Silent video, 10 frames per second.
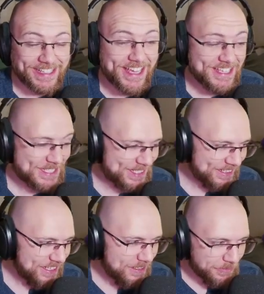Yes,
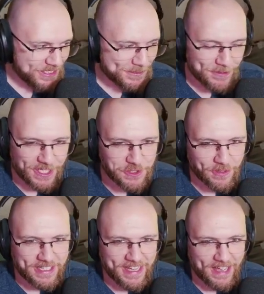because when I
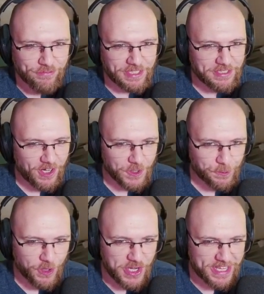tried to have the dog
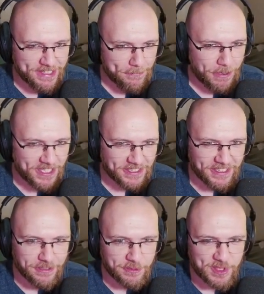run
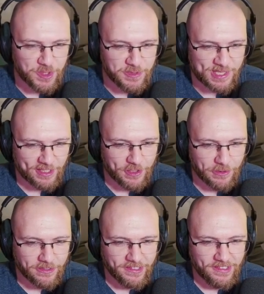independently, it was too slow.